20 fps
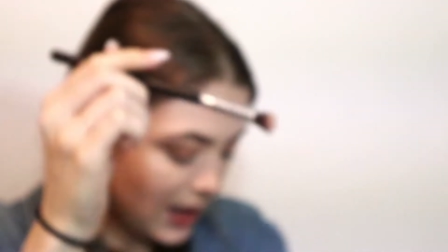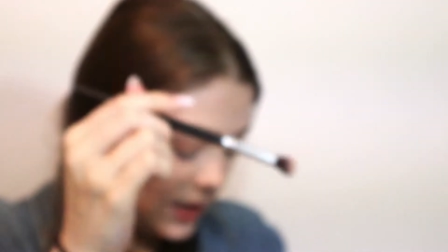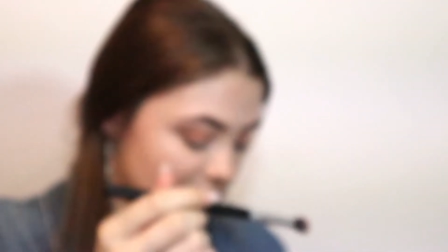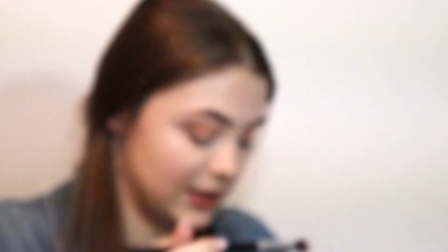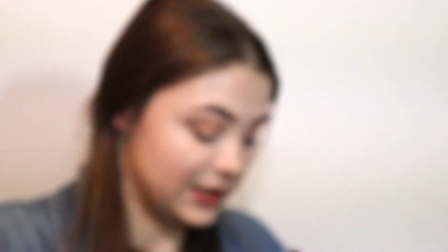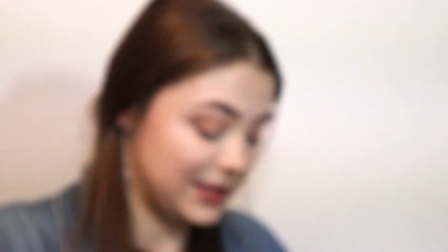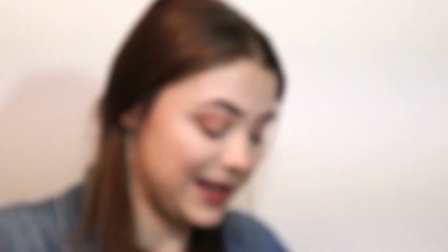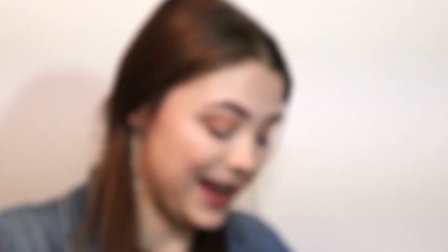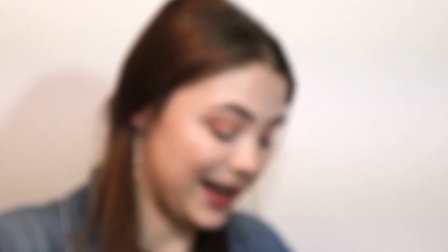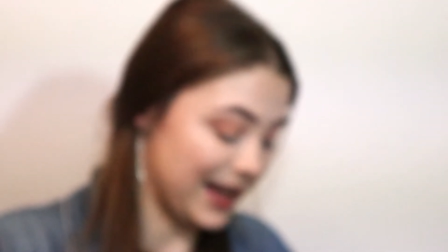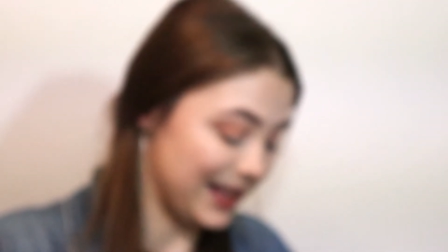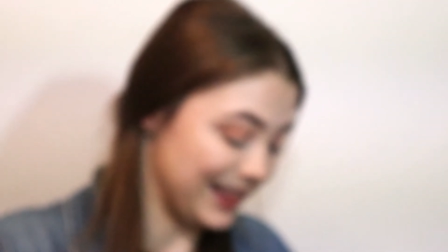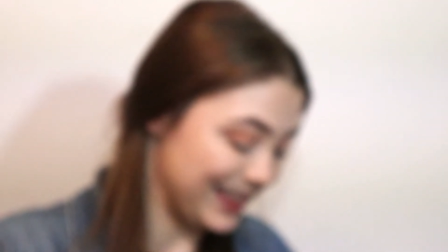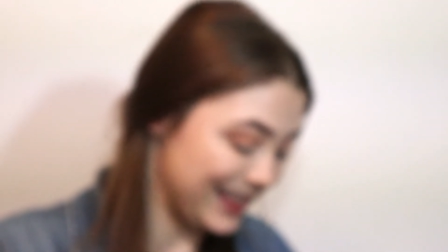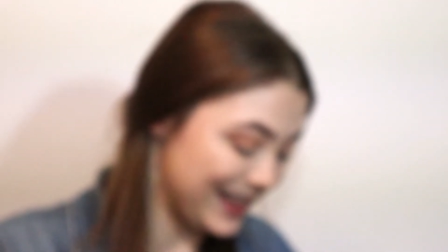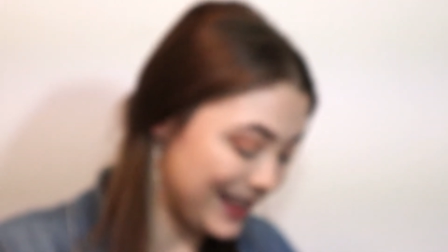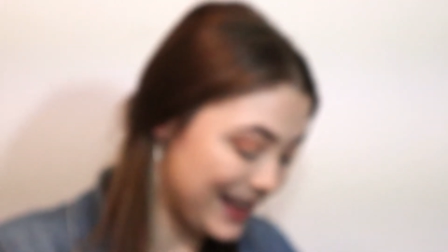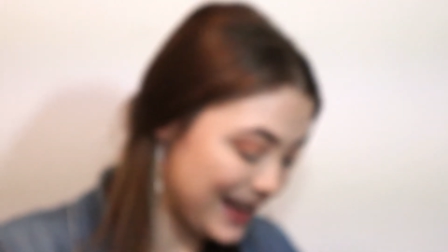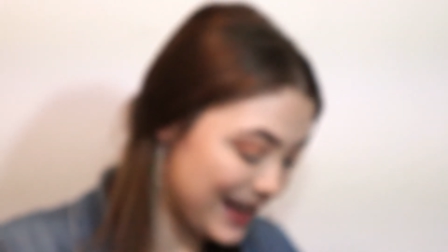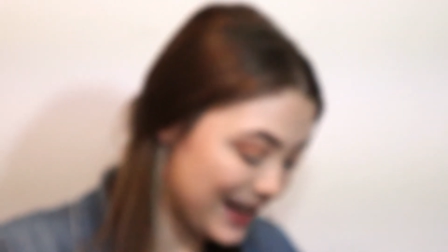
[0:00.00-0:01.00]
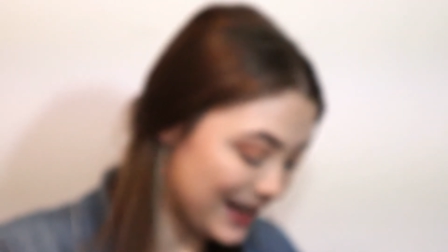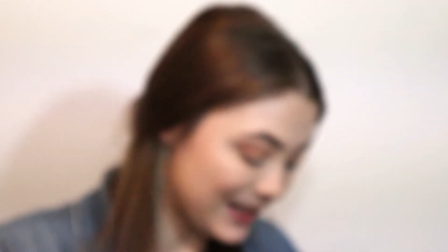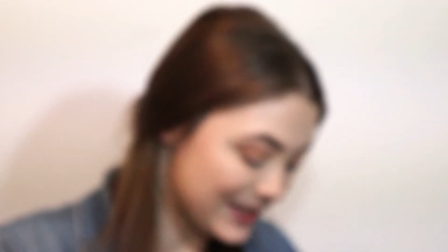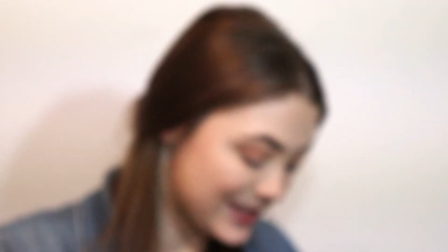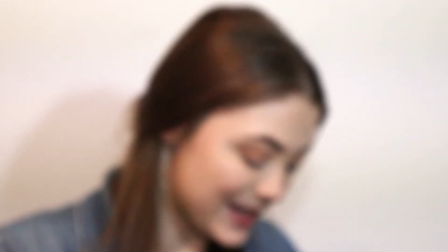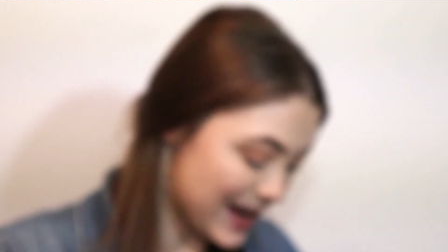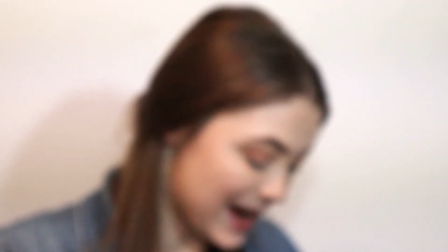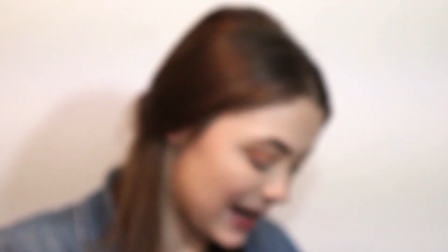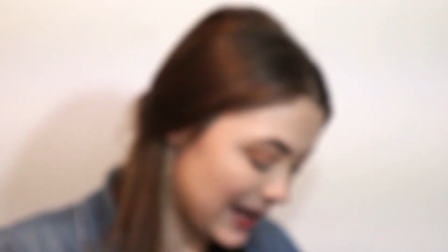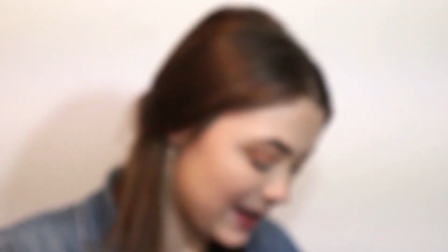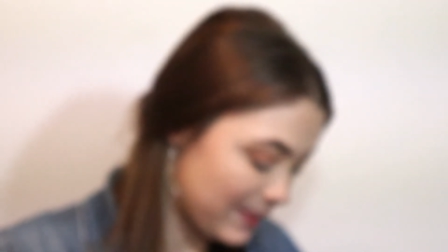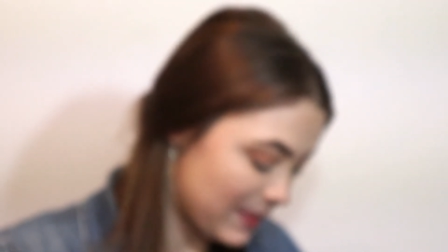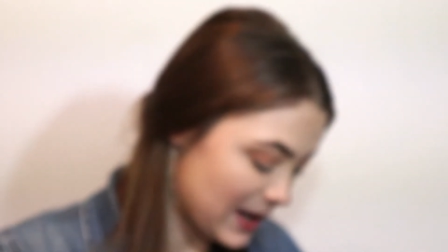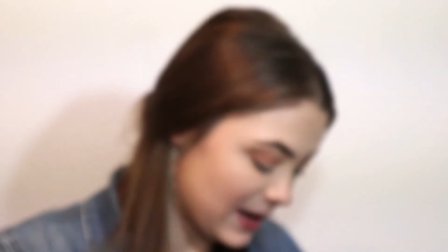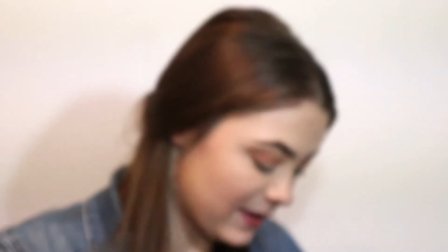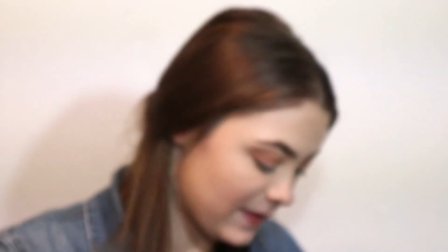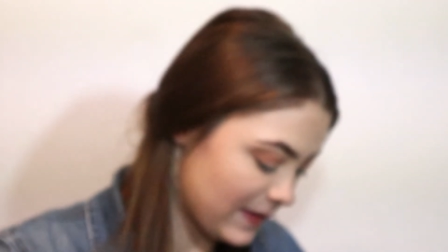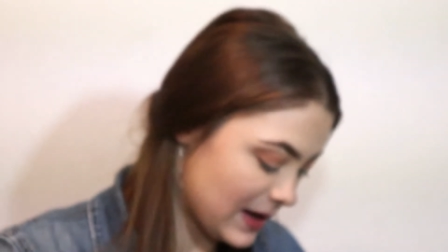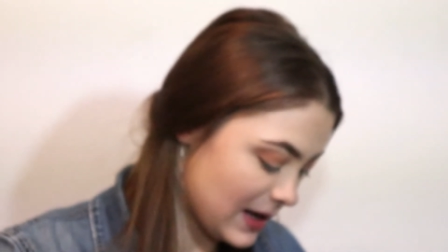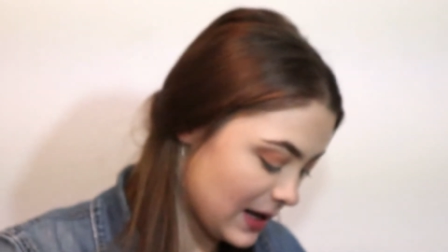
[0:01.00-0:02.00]
And take a little tiny
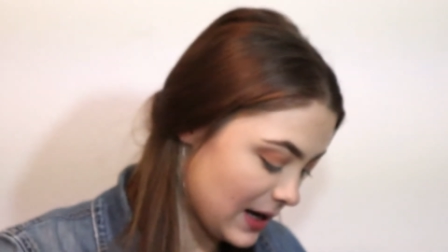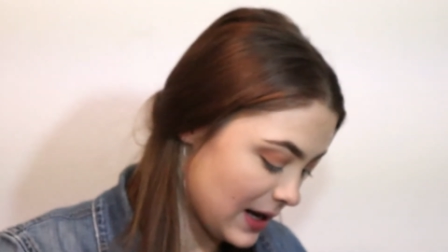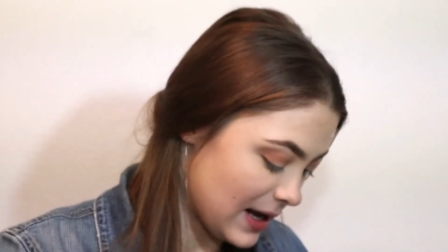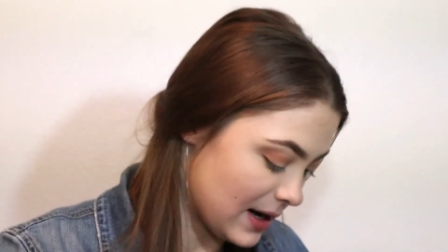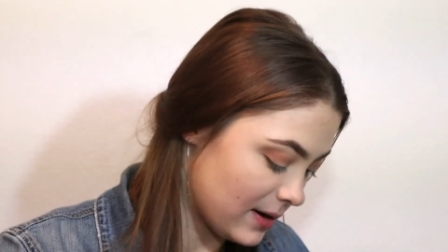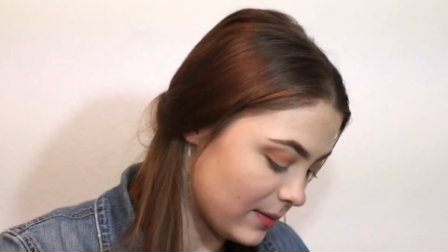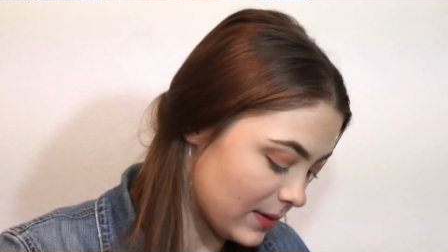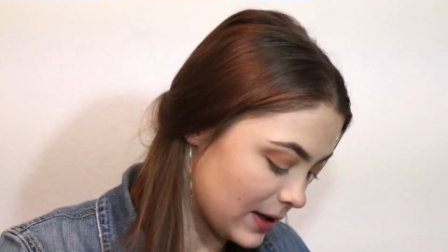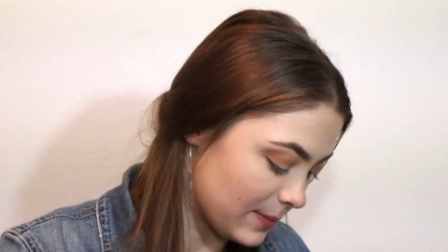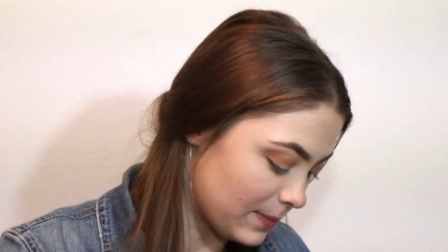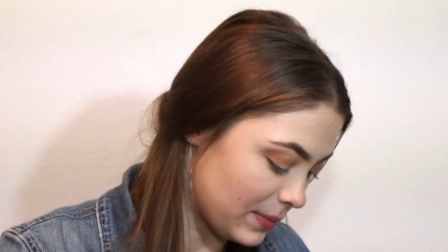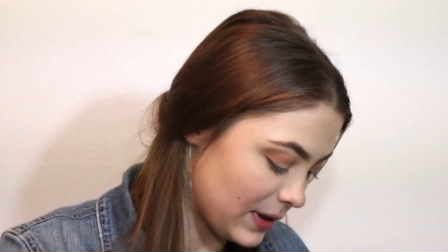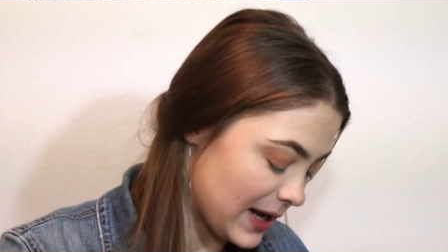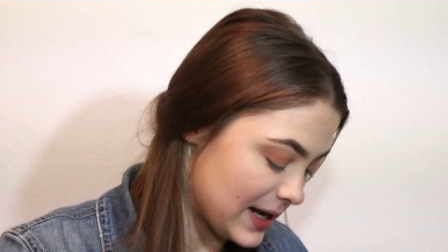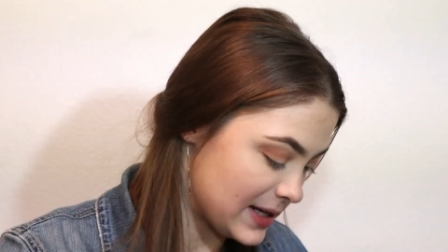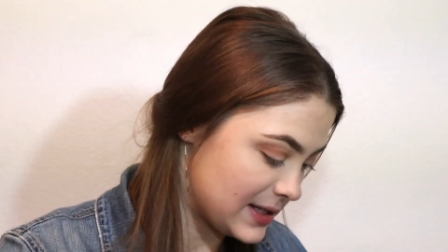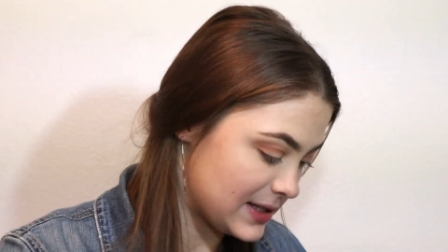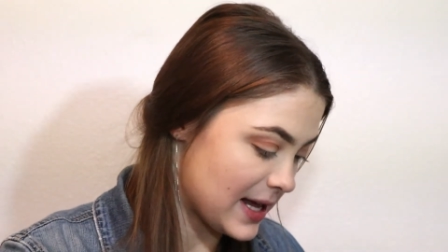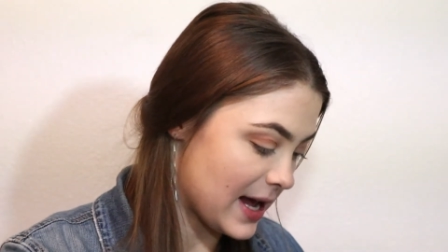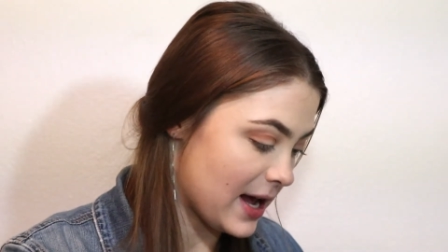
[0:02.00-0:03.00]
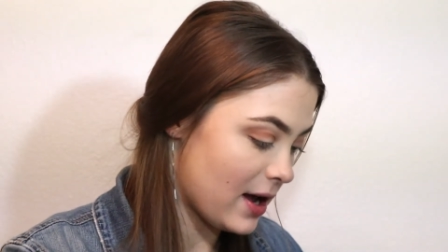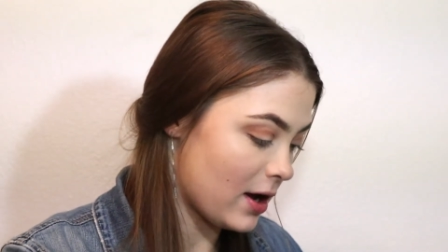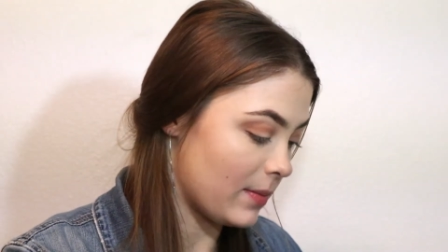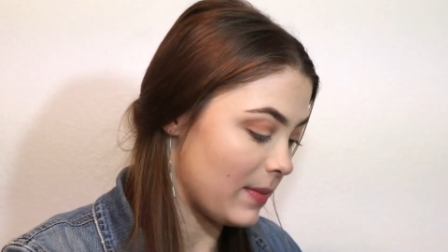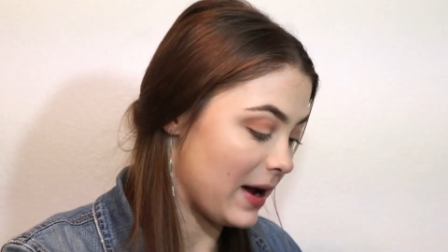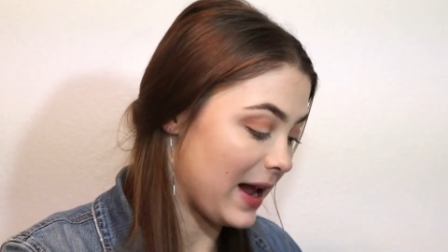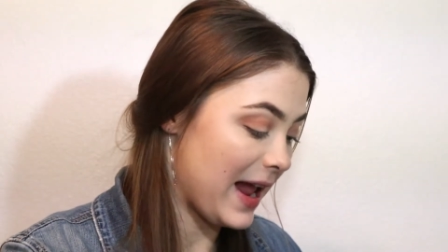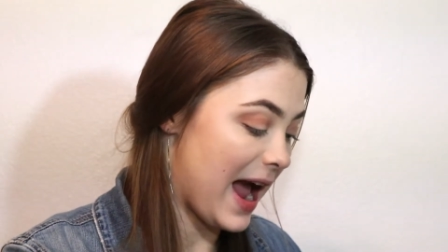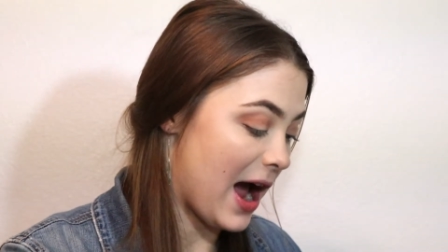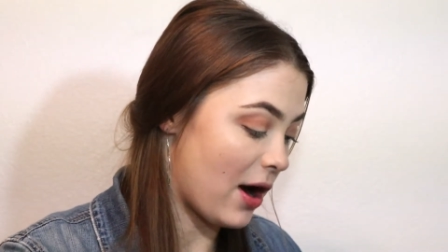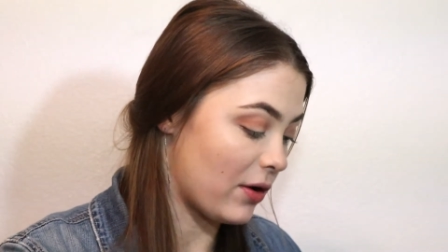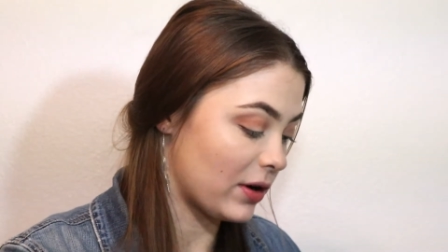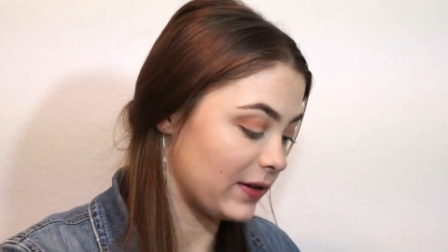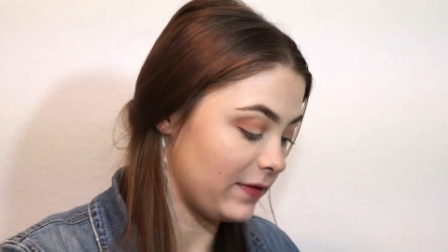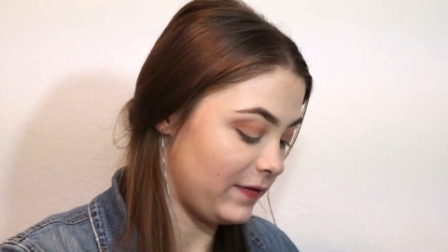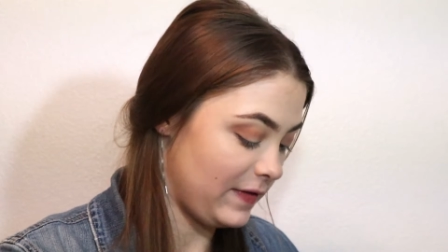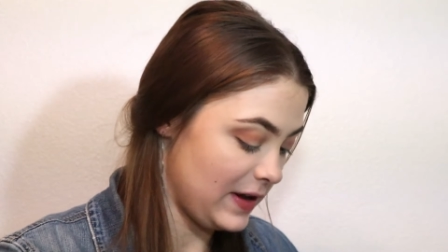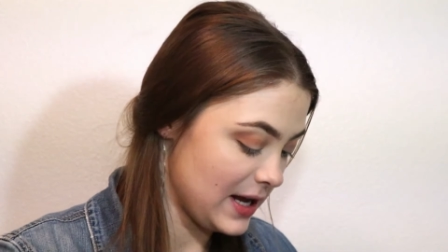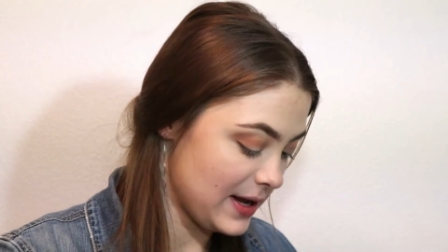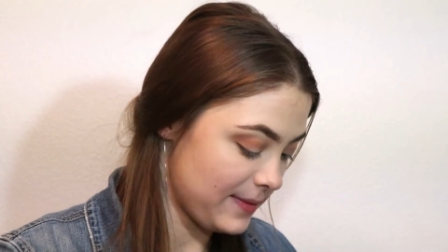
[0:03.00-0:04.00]
bit of it and I'm gonna place that on my outer
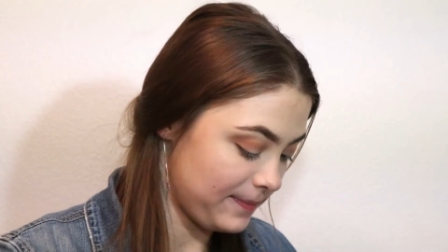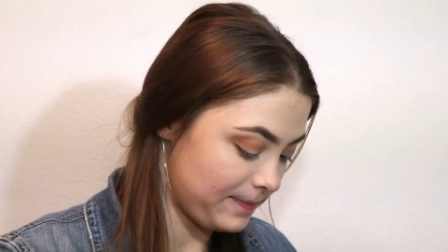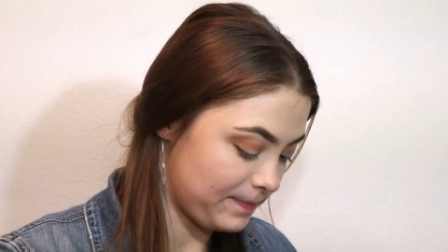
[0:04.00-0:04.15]
V.